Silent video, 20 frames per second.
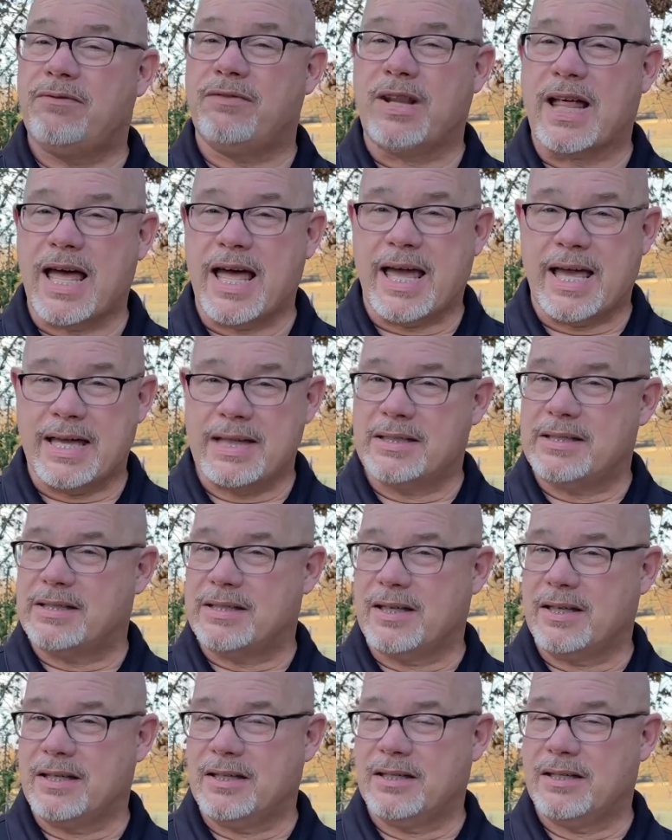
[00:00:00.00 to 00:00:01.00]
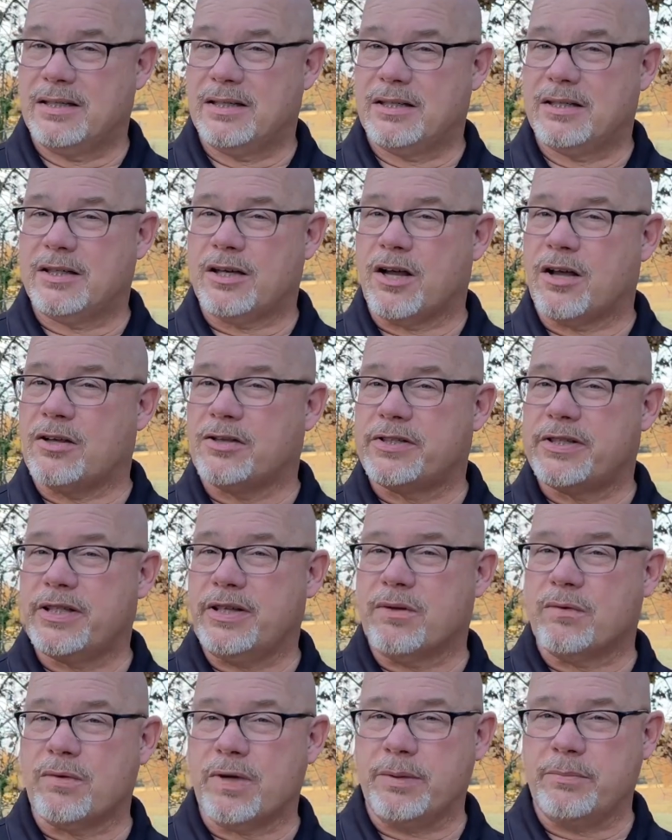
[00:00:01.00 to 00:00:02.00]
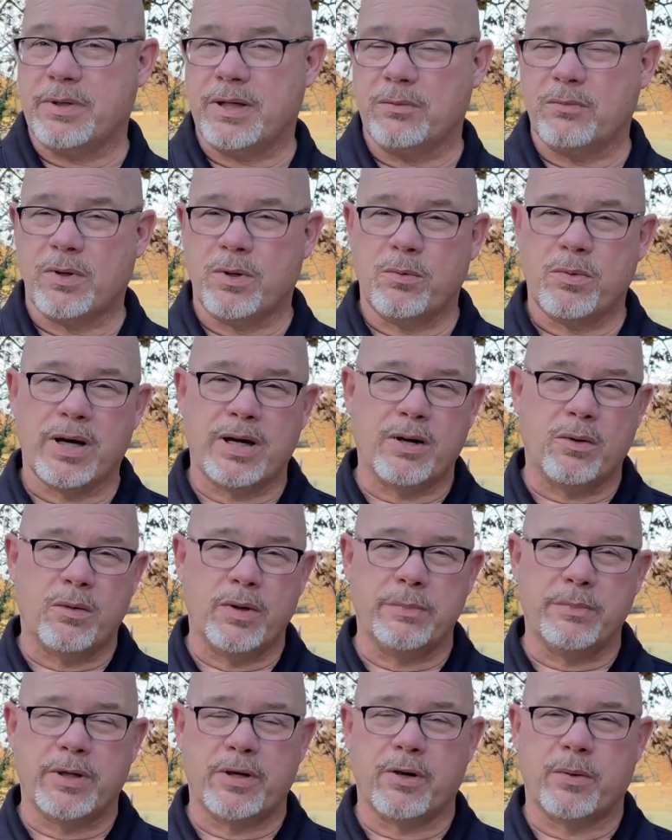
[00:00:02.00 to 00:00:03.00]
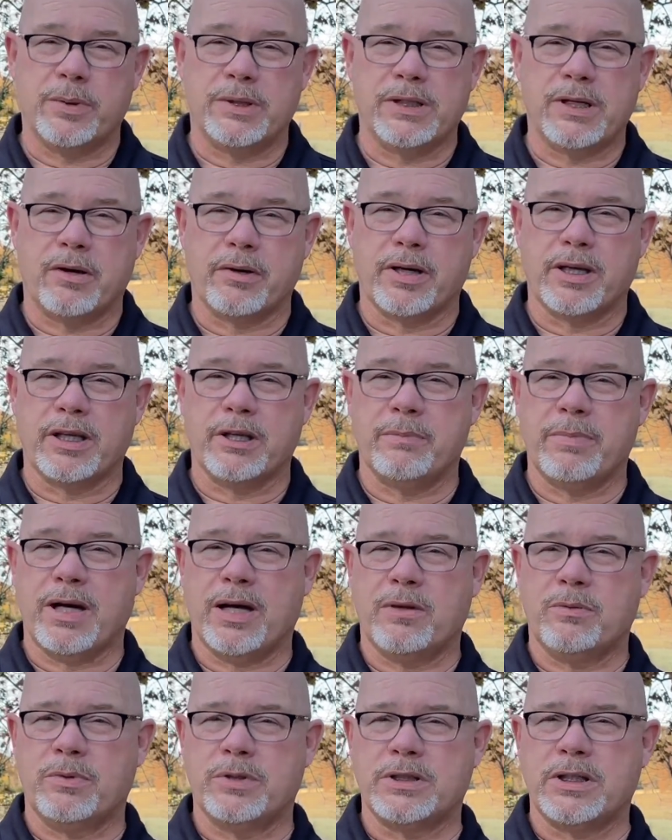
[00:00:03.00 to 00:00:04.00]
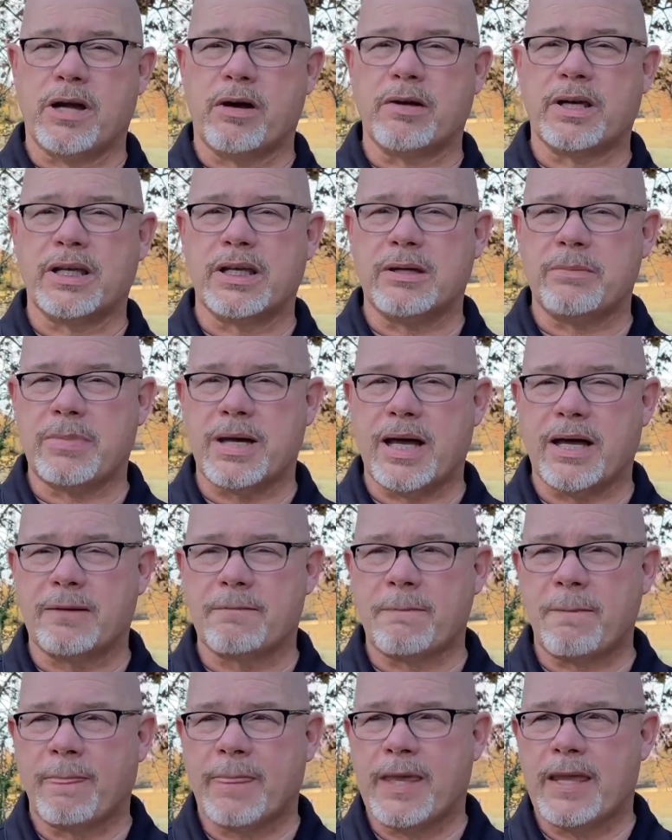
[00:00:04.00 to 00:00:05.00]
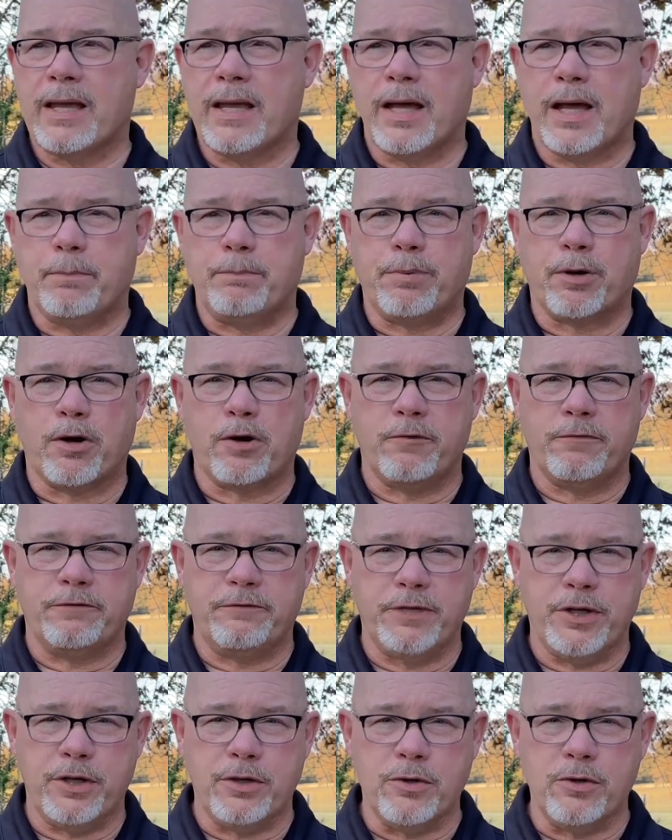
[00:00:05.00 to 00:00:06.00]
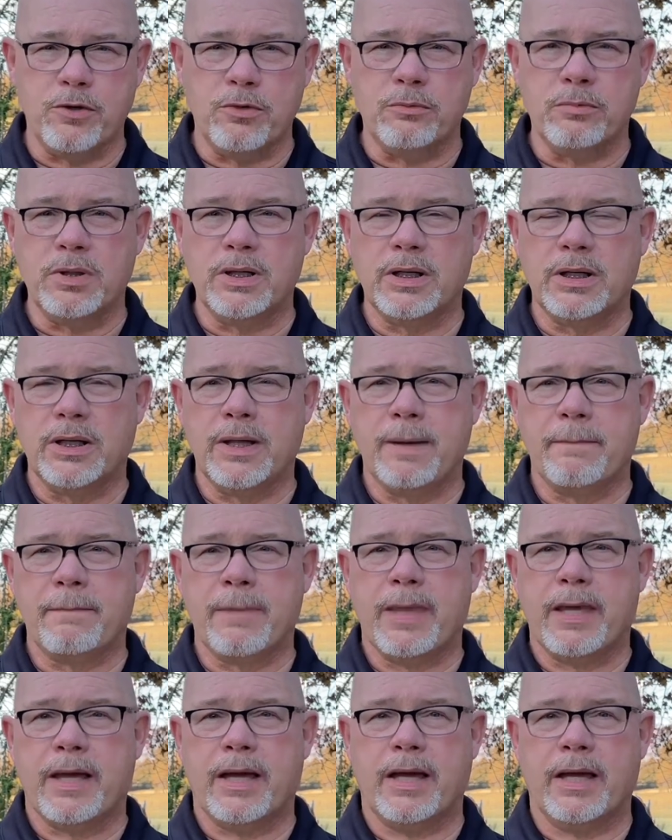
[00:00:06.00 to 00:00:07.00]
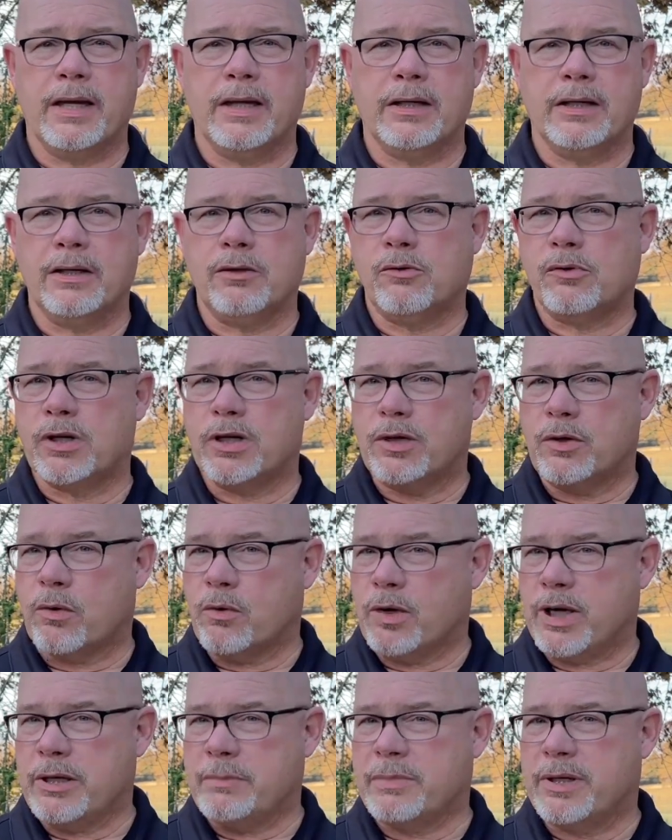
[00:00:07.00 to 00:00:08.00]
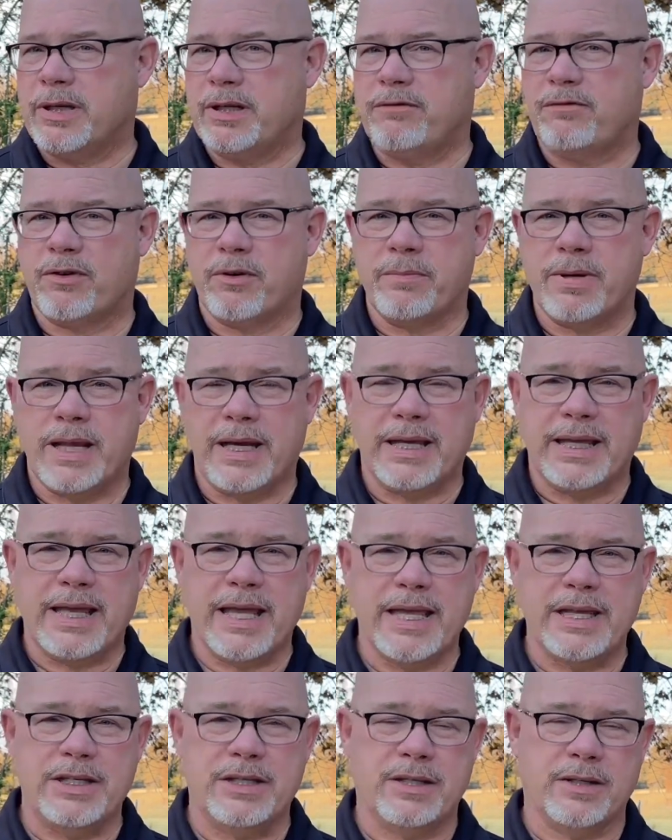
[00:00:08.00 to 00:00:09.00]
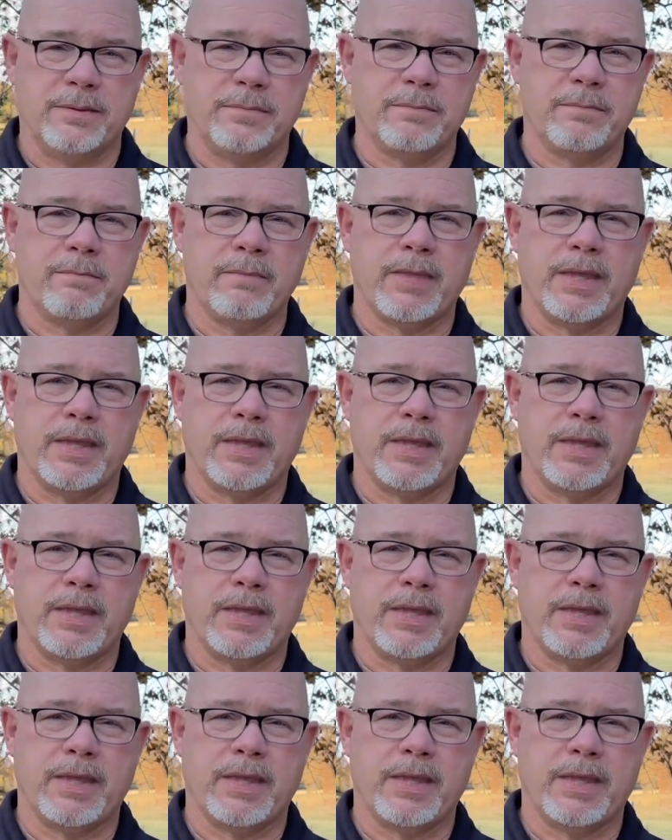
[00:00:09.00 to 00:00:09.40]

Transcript: flies cause the ointment. Well, what ointment are we talking about? We're talking about a perfume or an ointment for medication.